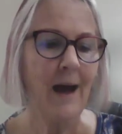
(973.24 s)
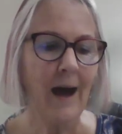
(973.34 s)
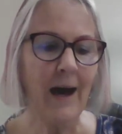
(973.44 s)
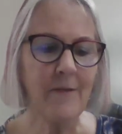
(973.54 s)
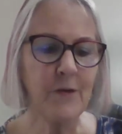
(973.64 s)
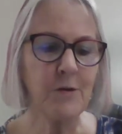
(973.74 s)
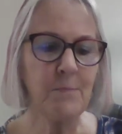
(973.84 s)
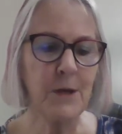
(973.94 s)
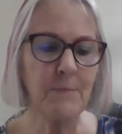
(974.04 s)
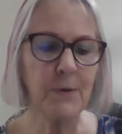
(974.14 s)
I've heard
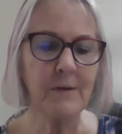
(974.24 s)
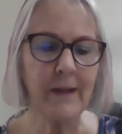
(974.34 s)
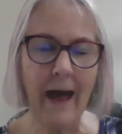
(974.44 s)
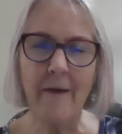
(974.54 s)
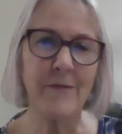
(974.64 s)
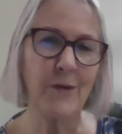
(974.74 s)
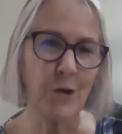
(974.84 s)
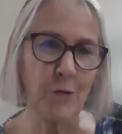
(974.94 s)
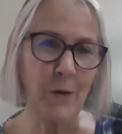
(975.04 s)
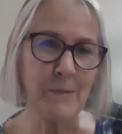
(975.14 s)
people laugh or
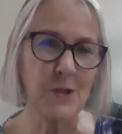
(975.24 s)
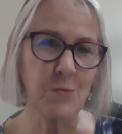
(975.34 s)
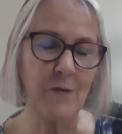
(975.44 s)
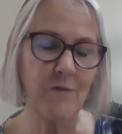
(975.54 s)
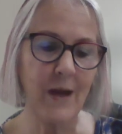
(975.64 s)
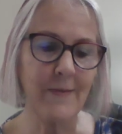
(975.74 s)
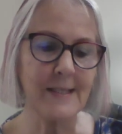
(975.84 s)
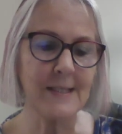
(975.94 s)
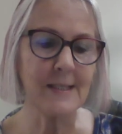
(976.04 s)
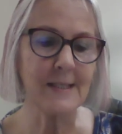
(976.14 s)
grimace when faith
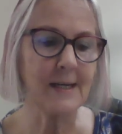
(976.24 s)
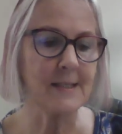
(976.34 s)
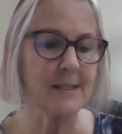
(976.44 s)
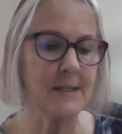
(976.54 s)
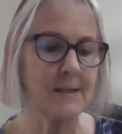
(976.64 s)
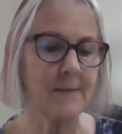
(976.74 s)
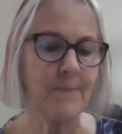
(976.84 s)
is discussed.